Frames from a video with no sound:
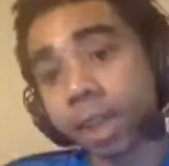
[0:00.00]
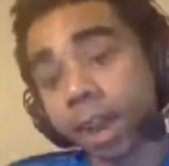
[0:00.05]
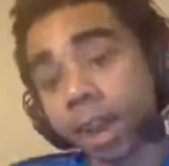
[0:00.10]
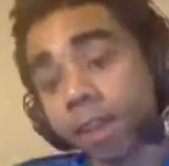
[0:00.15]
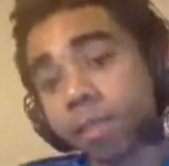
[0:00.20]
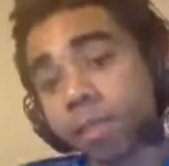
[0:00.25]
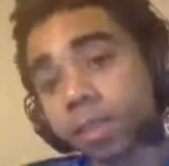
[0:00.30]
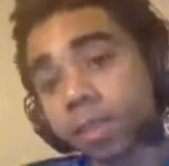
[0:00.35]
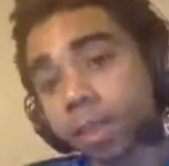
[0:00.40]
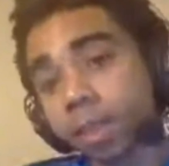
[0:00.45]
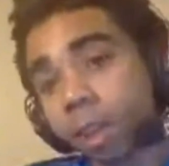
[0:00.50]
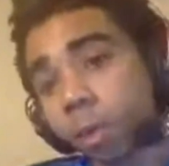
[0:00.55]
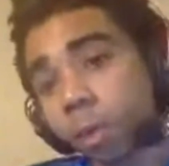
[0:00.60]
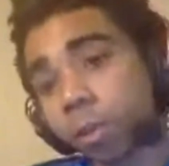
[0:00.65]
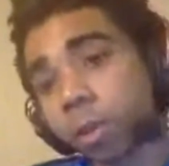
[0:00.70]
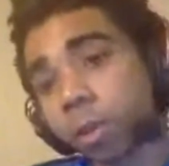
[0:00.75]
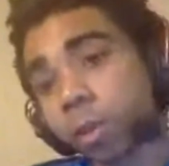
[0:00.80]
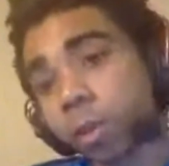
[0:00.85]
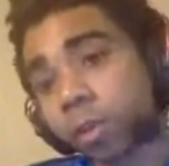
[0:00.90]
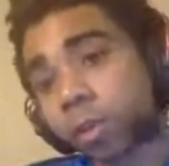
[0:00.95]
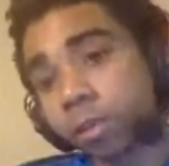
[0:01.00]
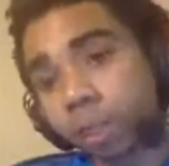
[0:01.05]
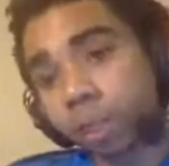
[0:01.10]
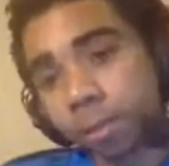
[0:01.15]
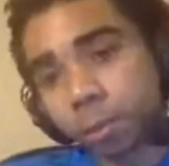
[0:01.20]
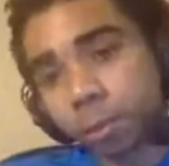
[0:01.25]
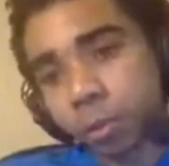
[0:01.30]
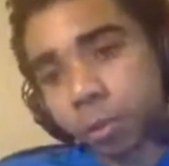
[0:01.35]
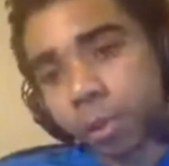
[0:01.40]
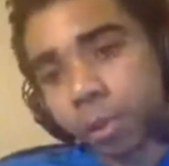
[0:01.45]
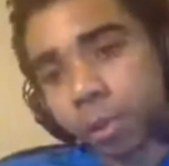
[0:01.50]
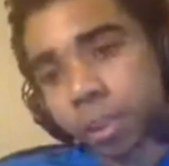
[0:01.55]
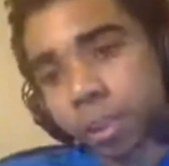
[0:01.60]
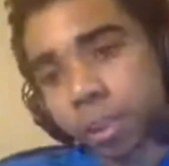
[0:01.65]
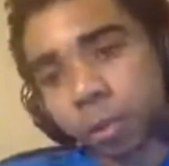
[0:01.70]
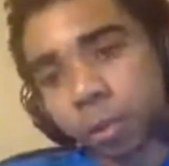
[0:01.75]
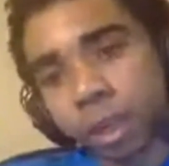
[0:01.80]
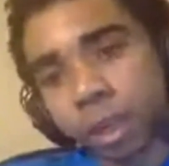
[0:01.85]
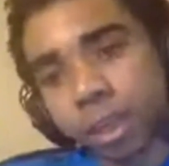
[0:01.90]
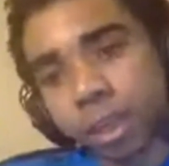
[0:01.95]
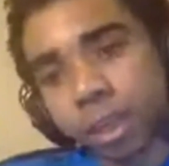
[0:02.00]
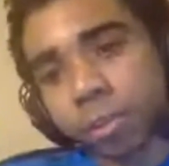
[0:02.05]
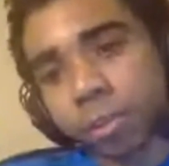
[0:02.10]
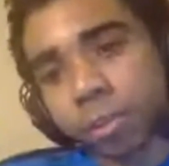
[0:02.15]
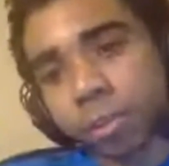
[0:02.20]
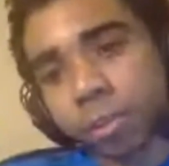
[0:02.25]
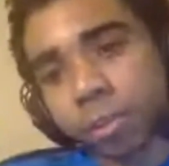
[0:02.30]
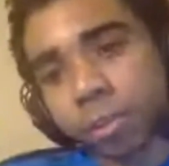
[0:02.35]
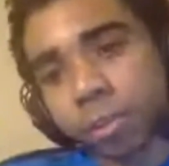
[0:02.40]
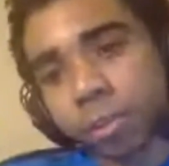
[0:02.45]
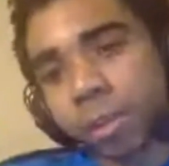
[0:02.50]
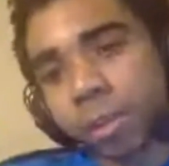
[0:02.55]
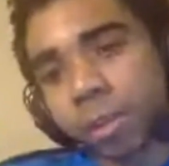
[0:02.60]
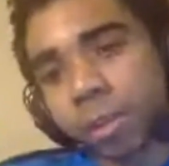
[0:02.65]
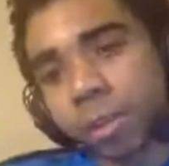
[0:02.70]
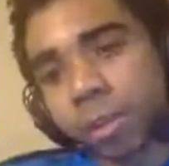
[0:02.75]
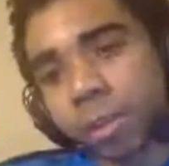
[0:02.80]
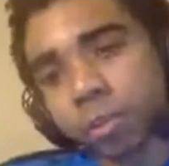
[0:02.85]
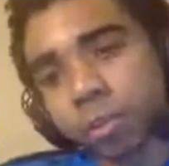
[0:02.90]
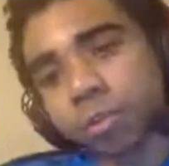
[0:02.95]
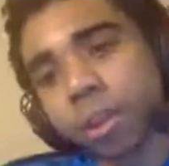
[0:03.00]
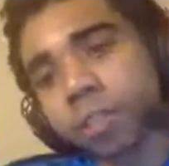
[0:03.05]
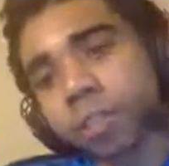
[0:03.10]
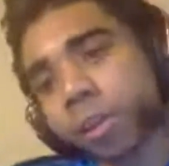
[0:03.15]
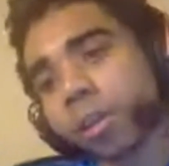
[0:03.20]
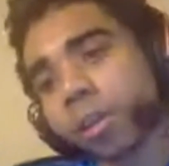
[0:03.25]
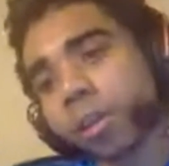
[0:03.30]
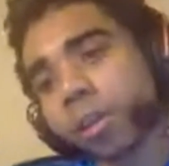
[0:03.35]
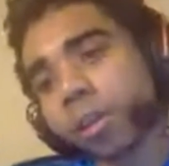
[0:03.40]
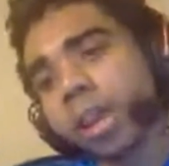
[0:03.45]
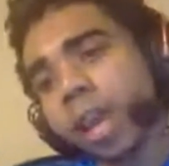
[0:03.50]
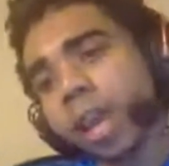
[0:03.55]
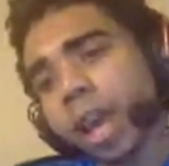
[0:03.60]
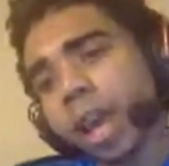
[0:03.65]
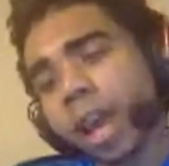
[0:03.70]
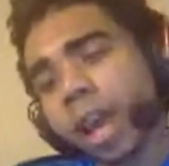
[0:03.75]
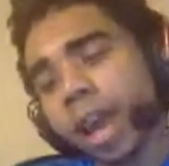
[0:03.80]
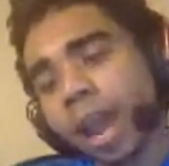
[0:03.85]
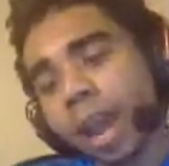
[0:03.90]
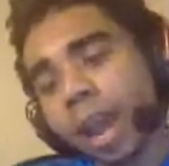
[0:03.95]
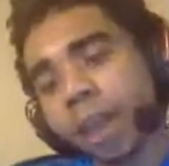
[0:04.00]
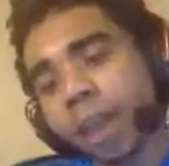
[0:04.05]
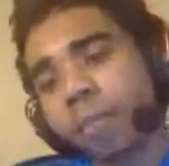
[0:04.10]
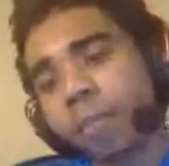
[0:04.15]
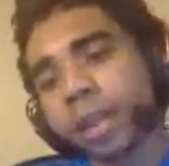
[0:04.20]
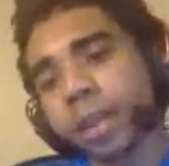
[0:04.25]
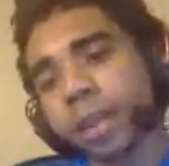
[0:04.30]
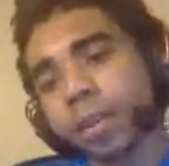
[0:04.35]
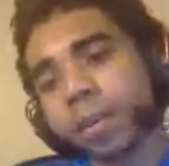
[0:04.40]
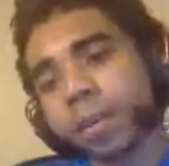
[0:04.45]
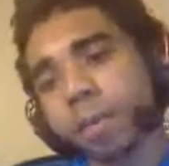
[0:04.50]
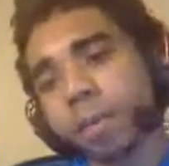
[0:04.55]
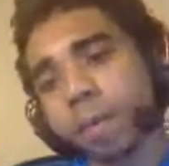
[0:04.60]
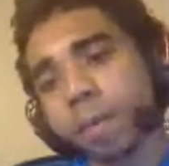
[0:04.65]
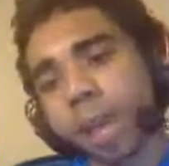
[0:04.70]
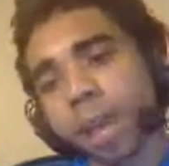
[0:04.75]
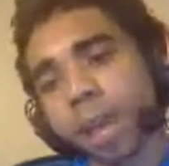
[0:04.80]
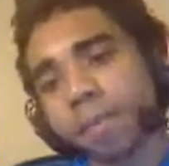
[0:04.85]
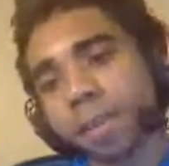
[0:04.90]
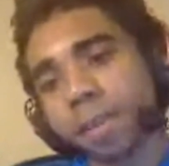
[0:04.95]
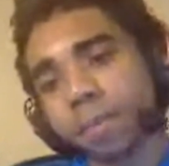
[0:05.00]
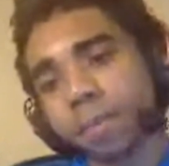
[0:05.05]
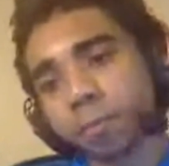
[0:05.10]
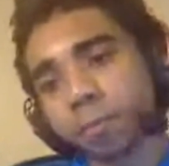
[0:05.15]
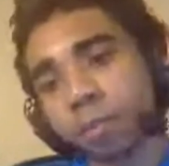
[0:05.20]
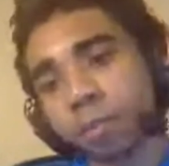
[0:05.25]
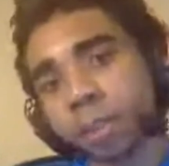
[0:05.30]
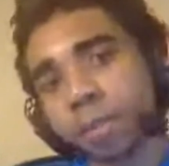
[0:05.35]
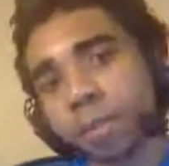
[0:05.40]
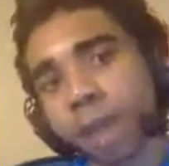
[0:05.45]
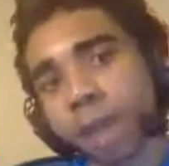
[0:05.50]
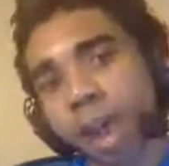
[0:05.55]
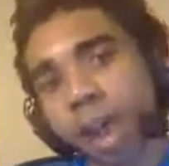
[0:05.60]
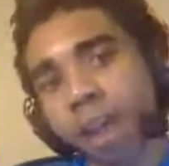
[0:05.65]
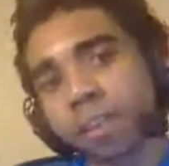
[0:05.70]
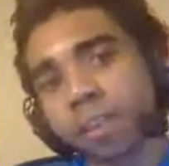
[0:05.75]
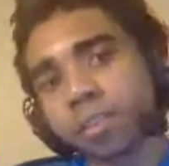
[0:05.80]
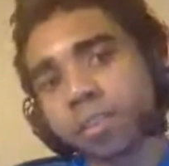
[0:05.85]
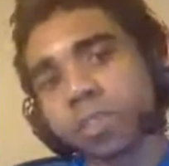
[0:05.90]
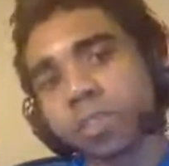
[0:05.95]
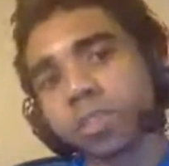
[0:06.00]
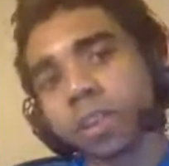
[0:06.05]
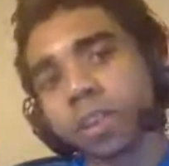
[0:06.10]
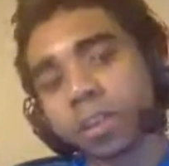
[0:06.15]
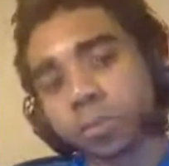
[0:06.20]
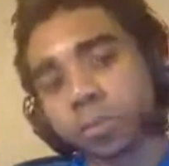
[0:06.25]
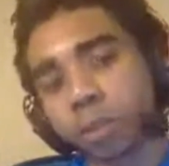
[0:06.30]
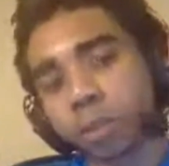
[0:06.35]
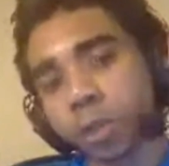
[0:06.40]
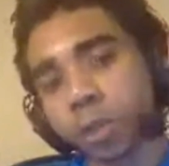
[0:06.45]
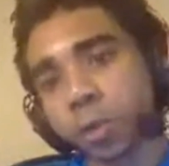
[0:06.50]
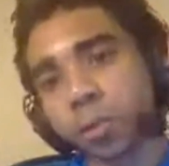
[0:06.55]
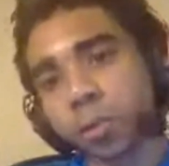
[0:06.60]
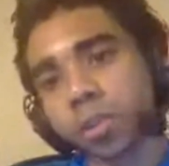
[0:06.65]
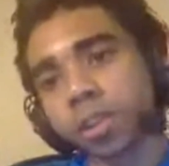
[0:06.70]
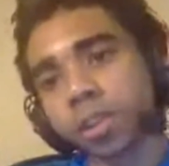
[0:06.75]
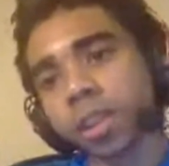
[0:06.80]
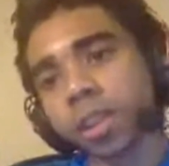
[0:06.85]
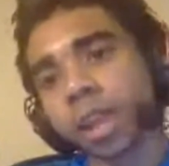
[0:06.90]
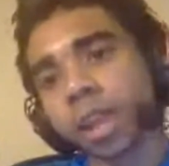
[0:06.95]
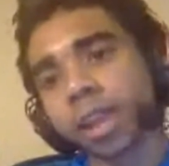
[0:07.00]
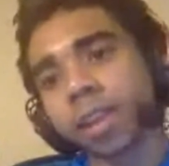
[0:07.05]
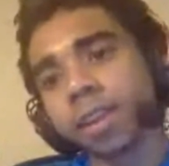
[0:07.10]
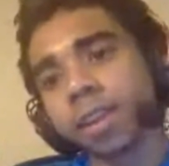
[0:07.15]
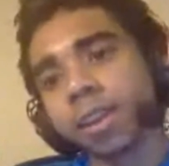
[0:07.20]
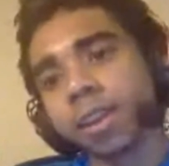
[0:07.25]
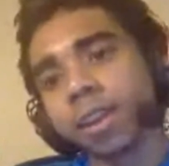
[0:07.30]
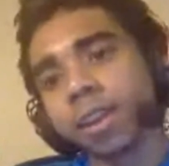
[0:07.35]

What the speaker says: down early on, like between like the 20th and 30th minute, which is relatively early, and I'd be like, oh man, that's really bad because this guy's pretty good. Like,